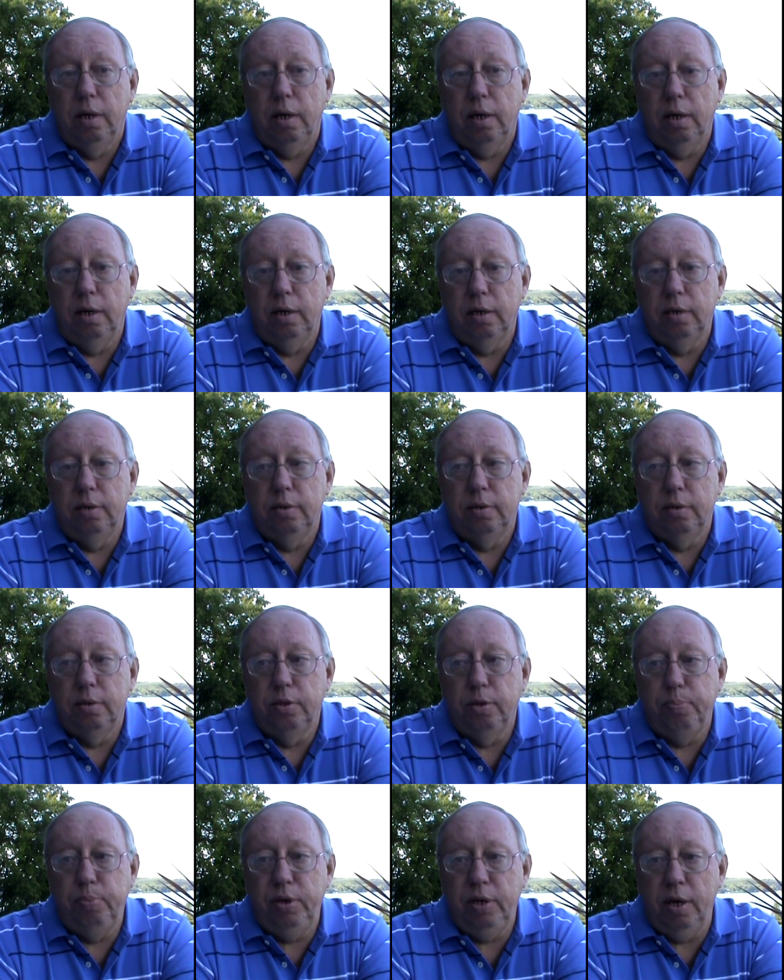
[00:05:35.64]

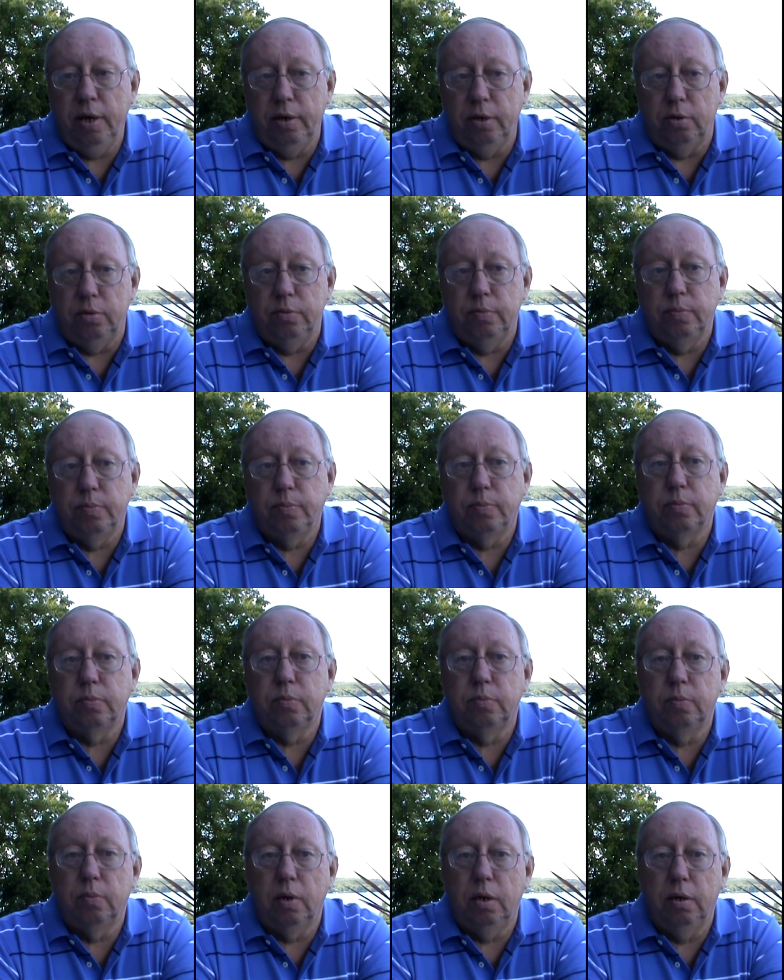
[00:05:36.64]
the piano
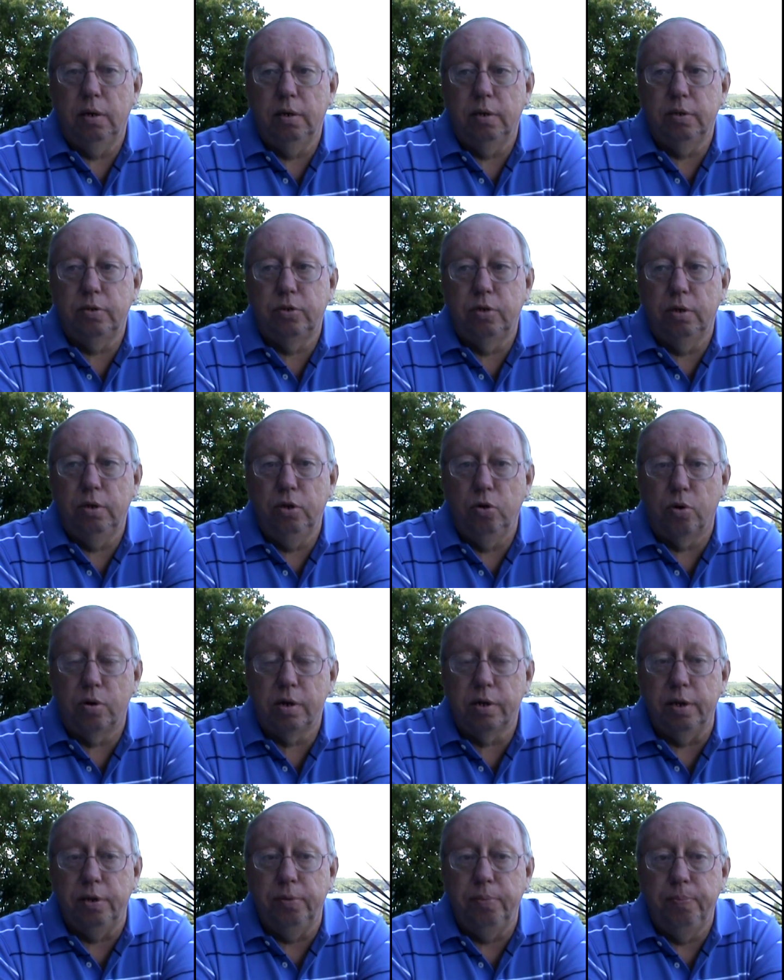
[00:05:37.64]
to the
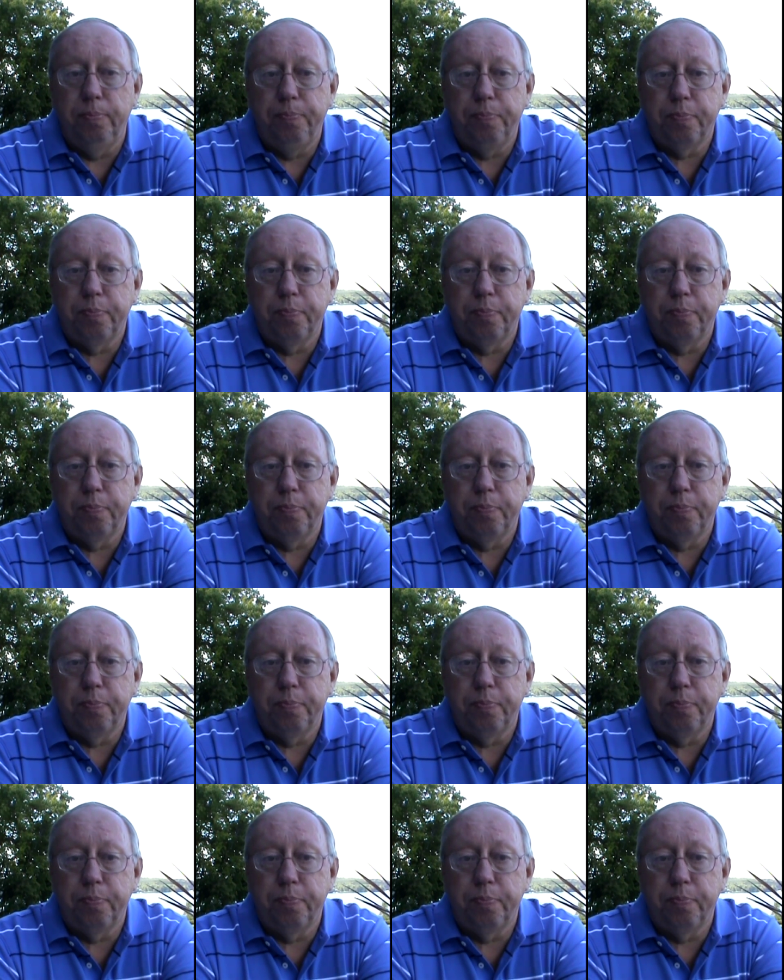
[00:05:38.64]
organ.